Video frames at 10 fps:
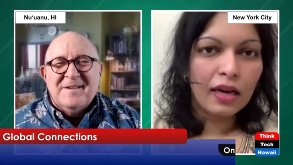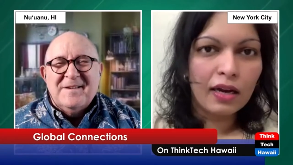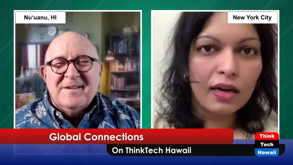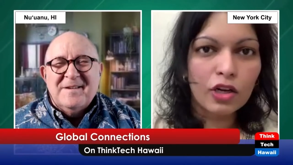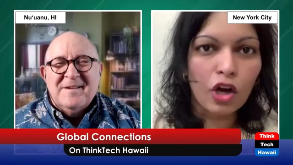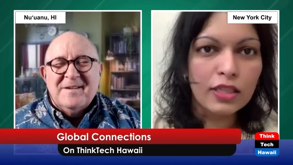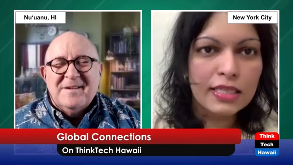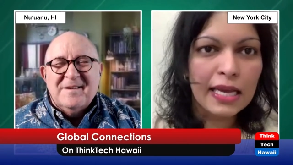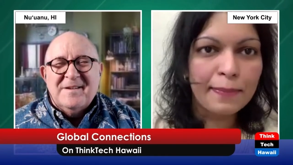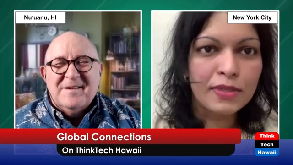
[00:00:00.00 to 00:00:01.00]
Speaker 1: uh,
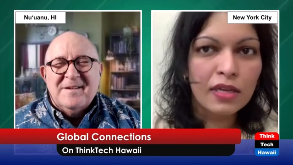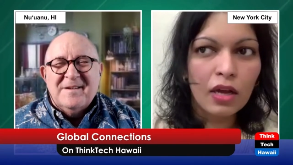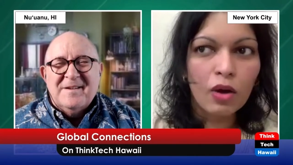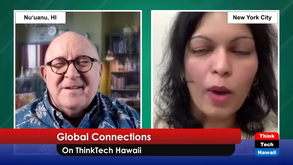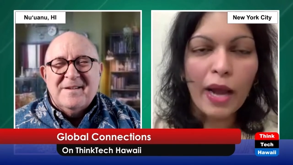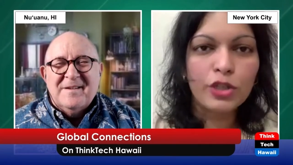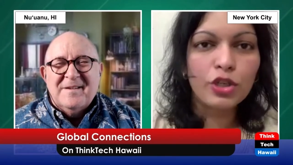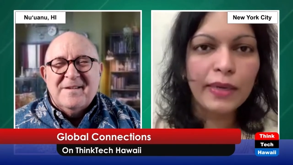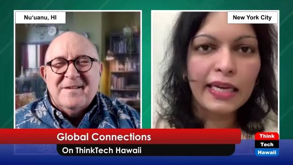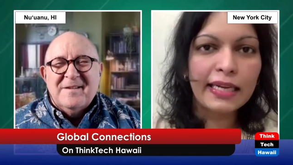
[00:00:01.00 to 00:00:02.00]
concepts. Why should
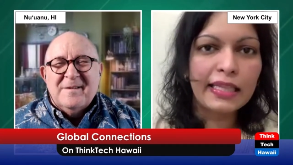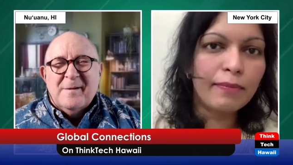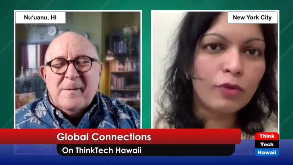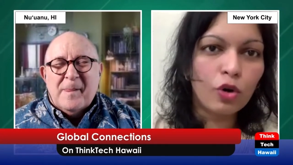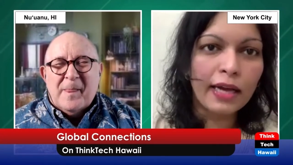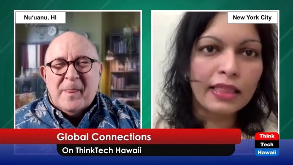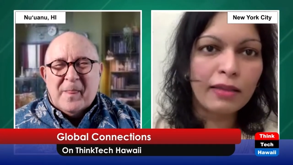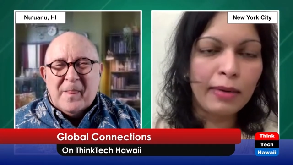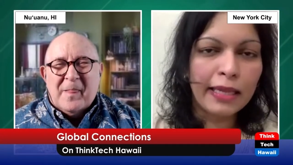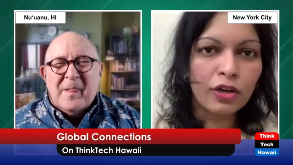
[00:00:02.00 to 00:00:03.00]
we let them go at the
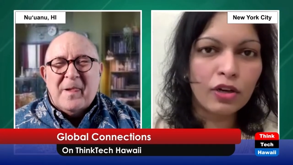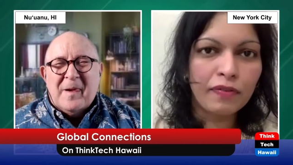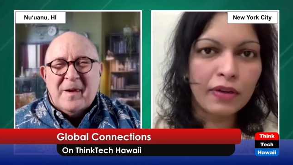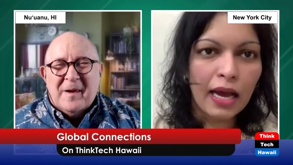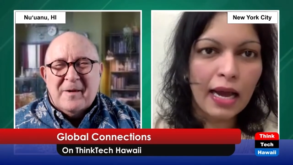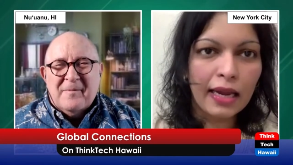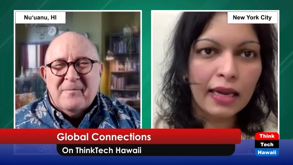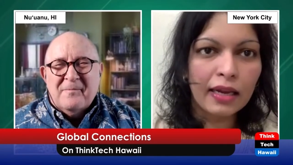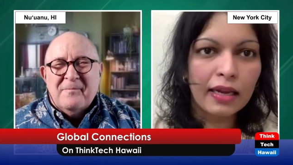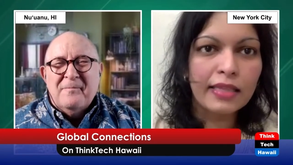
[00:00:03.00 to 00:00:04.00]
blink of an eye?
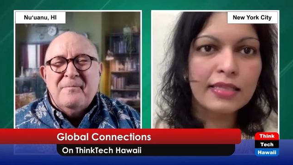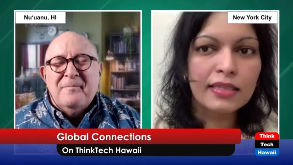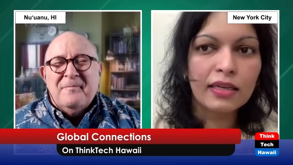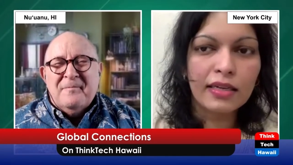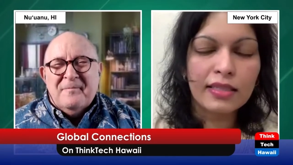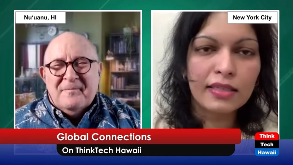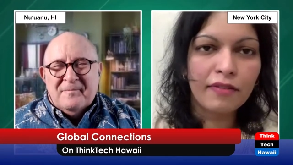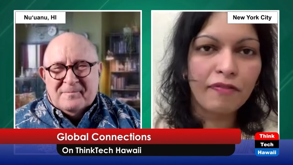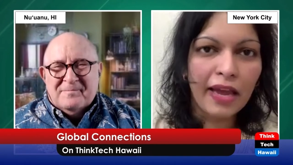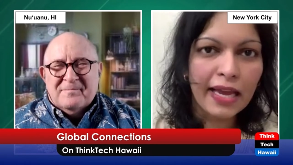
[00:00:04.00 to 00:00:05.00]
It's a, uh, it's a
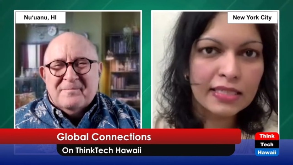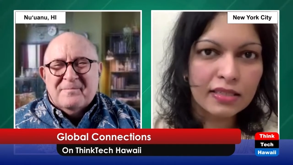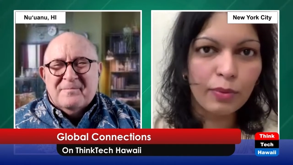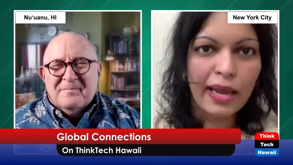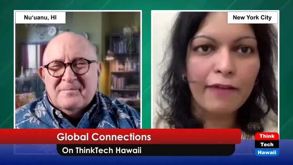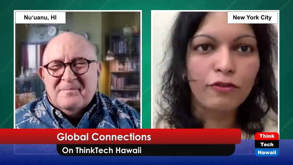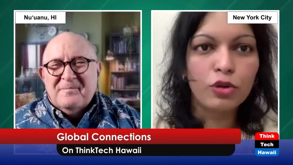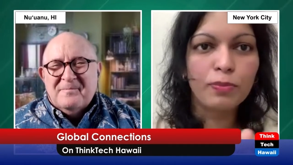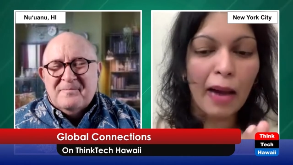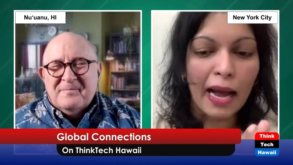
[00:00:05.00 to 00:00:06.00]
phase. We have
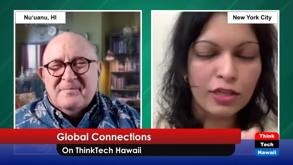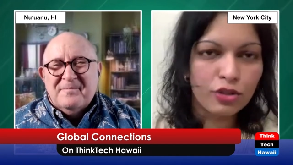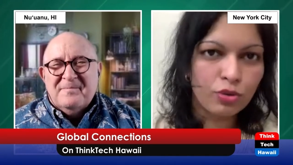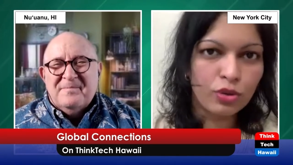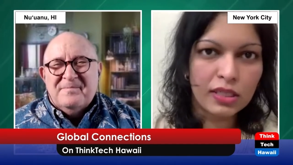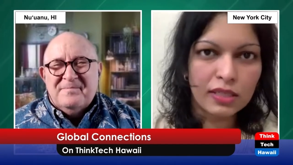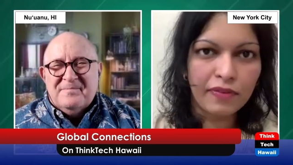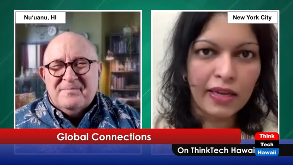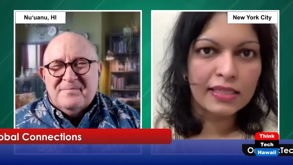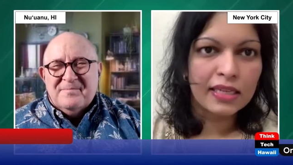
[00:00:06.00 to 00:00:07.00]
to pass through this
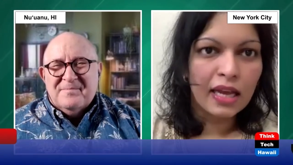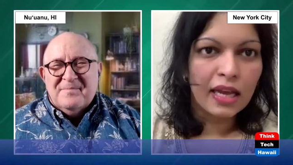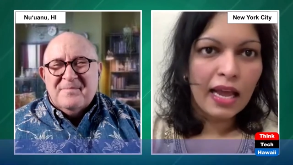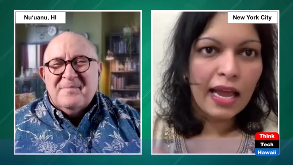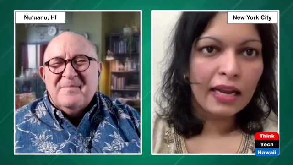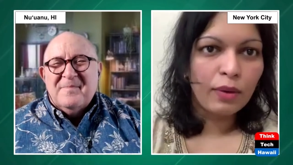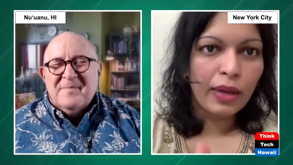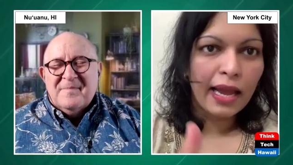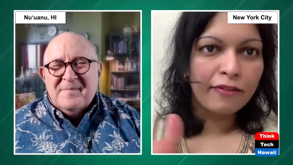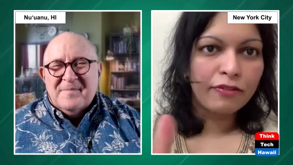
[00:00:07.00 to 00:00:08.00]
phase, and
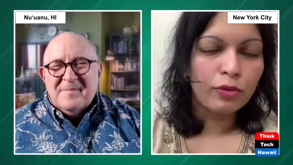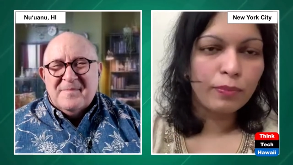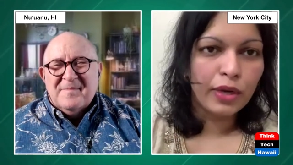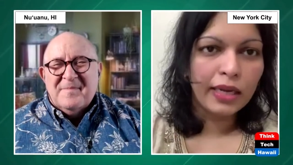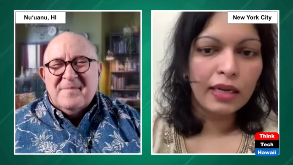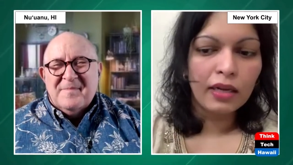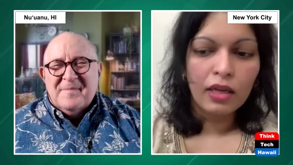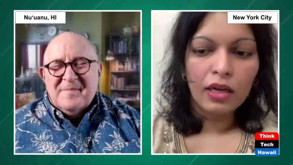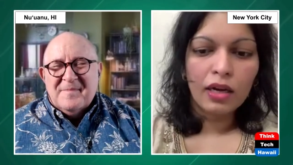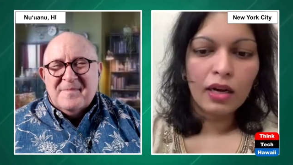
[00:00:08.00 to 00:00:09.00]
we have to bring
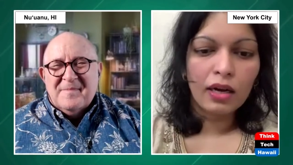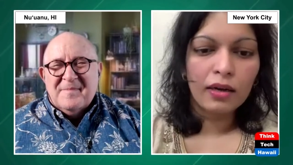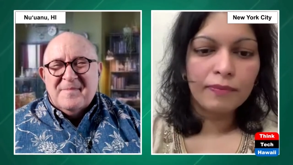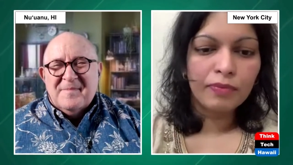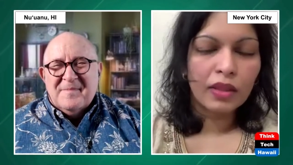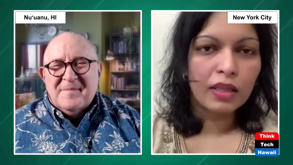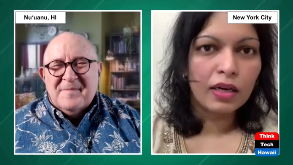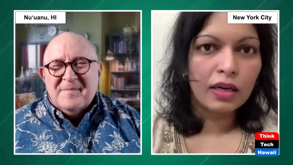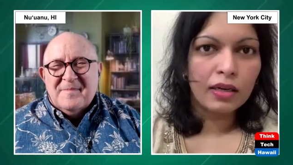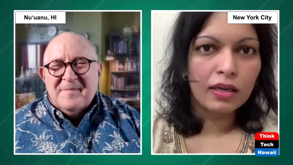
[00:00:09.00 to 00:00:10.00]
um, the